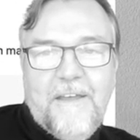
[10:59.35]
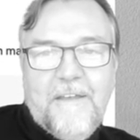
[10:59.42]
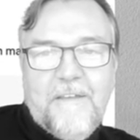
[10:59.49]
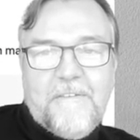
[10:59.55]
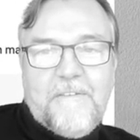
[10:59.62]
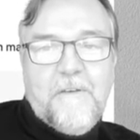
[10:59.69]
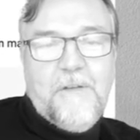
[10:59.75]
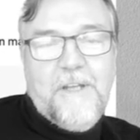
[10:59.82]

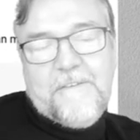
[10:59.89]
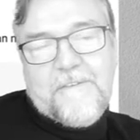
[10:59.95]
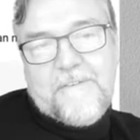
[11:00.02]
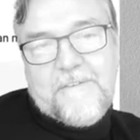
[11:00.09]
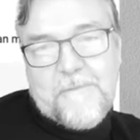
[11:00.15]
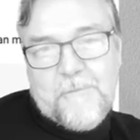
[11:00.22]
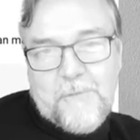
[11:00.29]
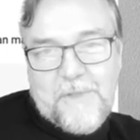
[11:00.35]
So
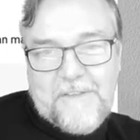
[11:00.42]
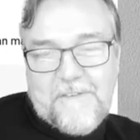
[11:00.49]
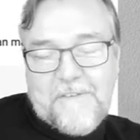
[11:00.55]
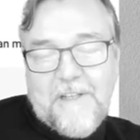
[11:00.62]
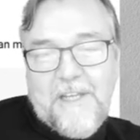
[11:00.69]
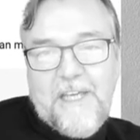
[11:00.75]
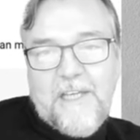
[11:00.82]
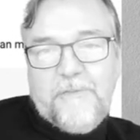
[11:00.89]
let's, with this
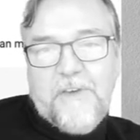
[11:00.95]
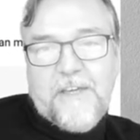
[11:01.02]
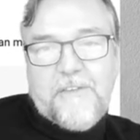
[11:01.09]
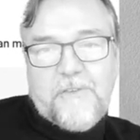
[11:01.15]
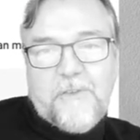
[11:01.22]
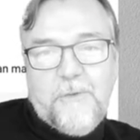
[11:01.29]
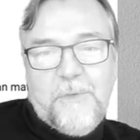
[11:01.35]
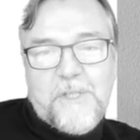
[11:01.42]
leg
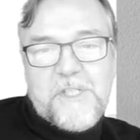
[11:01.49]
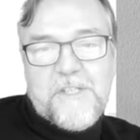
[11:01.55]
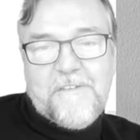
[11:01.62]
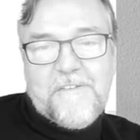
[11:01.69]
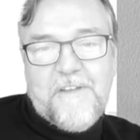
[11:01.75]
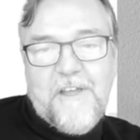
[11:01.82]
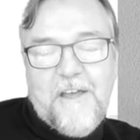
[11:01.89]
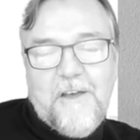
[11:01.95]
factor, which
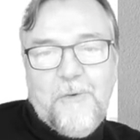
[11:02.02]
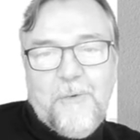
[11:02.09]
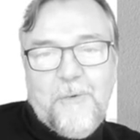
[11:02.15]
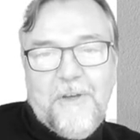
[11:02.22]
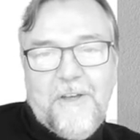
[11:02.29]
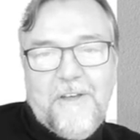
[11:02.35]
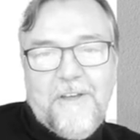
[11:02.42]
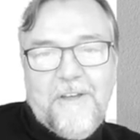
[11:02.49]
is now